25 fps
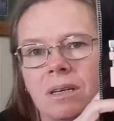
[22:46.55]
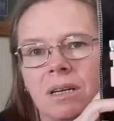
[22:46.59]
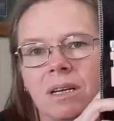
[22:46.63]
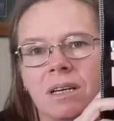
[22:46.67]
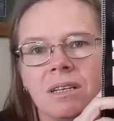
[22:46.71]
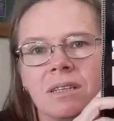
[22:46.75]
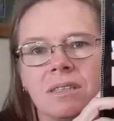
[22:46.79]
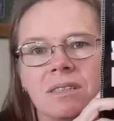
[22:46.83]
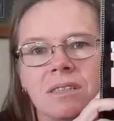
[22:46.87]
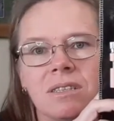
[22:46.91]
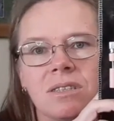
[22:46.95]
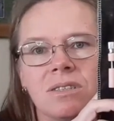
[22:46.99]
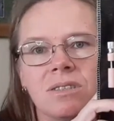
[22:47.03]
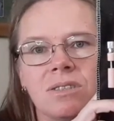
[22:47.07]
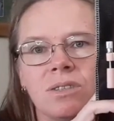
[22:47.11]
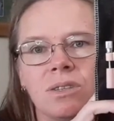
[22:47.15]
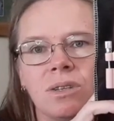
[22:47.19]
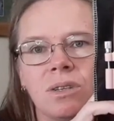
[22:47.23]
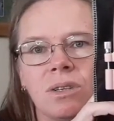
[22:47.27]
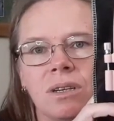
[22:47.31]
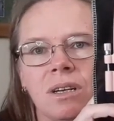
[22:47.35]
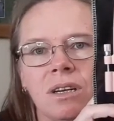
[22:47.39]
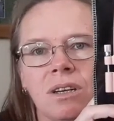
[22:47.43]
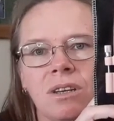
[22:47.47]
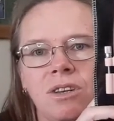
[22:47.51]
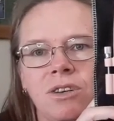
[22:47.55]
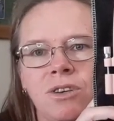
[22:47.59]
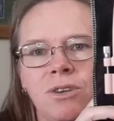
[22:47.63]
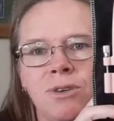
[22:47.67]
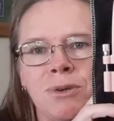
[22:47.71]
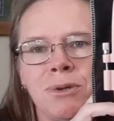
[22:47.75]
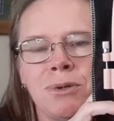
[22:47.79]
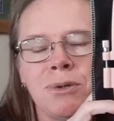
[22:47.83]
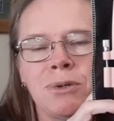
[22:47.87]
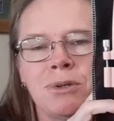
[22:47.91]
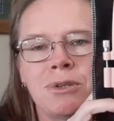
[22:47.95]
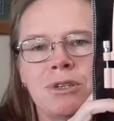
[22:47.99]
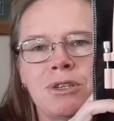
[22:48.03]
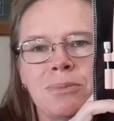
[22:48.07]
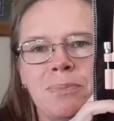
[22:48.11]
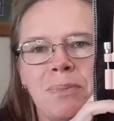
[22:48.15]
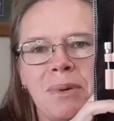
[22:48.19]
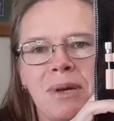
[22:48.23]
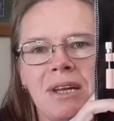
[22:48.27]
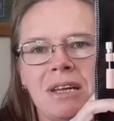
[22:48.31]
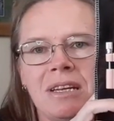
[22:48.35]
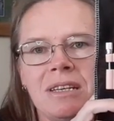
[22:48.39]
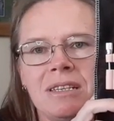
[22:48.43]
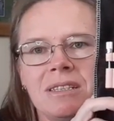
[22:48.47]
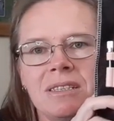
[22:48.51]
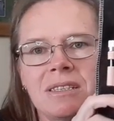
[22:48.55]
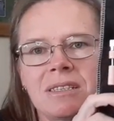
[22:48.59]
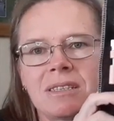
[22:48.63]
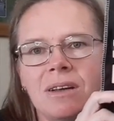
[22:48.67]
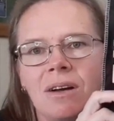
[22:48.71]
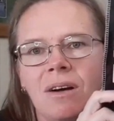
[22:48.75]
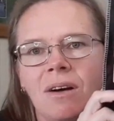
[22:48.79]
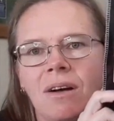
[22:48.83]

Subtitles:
It's not a huge piece.